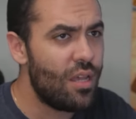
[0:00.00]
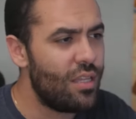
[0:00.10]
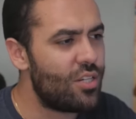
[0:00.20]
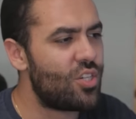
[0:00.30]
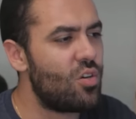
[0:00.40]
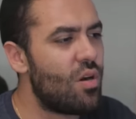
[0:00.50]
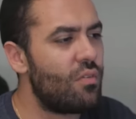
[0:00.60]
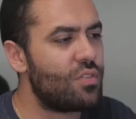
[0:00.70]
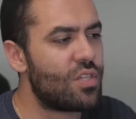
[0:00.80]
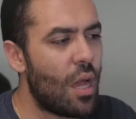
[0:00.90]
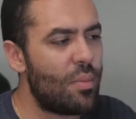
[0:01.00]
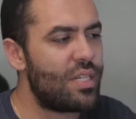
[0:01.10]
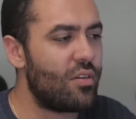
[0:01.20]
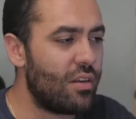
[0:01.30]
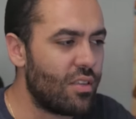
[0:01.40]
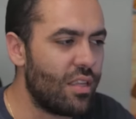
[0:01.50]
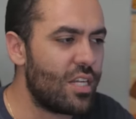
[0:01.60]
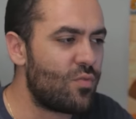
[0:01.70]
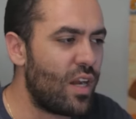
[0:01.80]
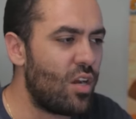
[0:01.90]
This show offers commentary on the
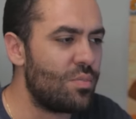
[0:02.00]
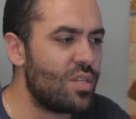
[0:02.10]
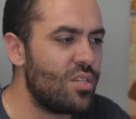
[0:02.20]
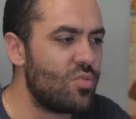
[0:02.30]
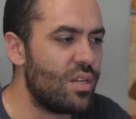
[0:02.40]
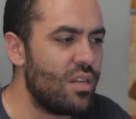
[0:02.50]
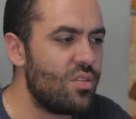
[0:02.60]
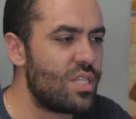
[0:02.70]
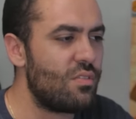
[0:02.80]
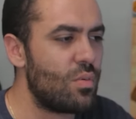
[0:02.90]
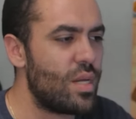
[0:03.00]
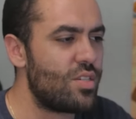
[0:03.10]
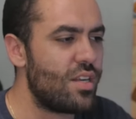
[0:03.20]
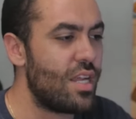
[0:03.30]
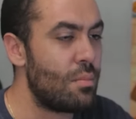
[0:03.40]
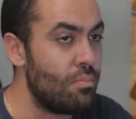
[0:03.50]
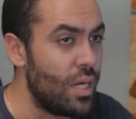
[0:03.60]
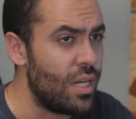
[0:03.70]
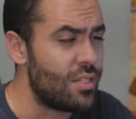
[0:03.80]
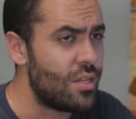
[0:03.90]
latest firearms industry news, information, and
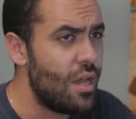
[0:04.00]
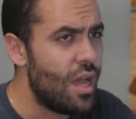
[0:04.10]
buzz.